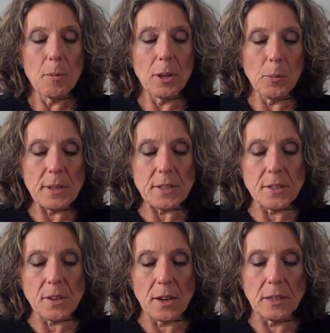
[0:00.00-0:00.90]
Well, a recent
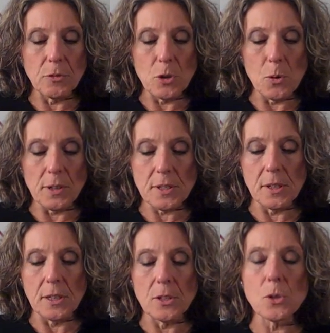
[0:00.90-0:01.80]
study of New York
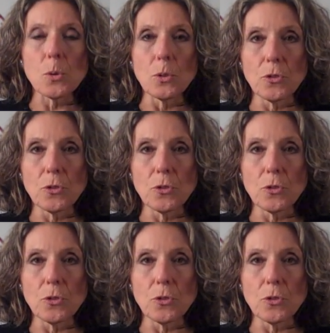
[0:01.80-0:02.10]
City school